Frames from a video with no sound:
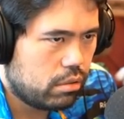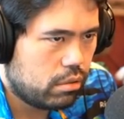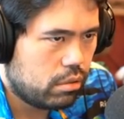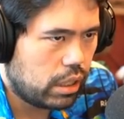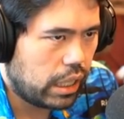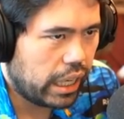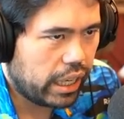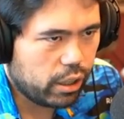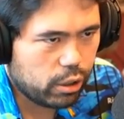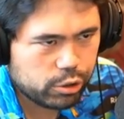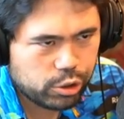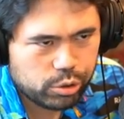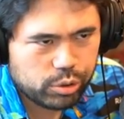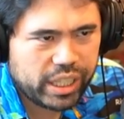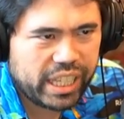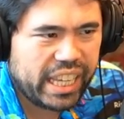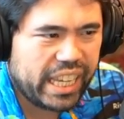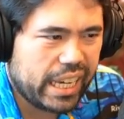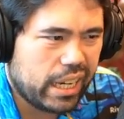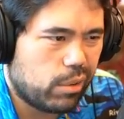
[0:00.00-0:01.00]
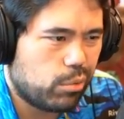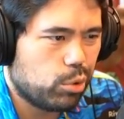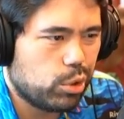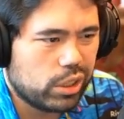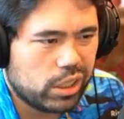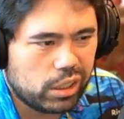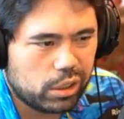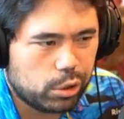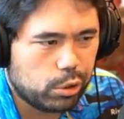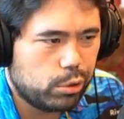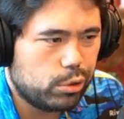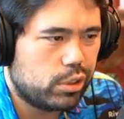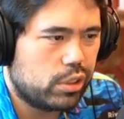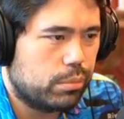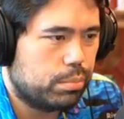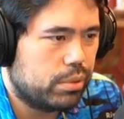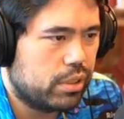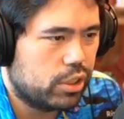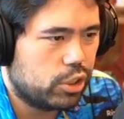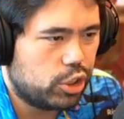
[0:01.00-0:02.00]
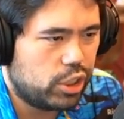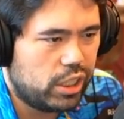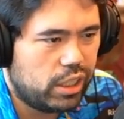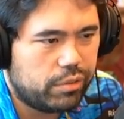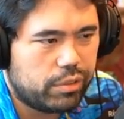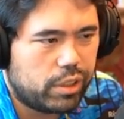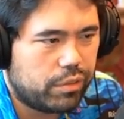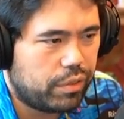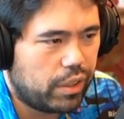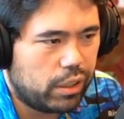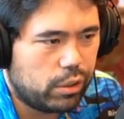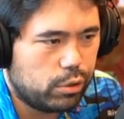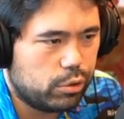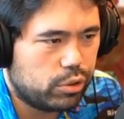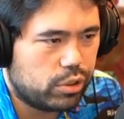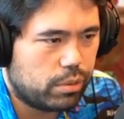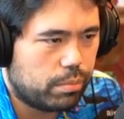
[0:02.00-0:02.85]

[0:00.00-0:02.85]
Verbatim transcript: and I also can't really lose the position even if I lose the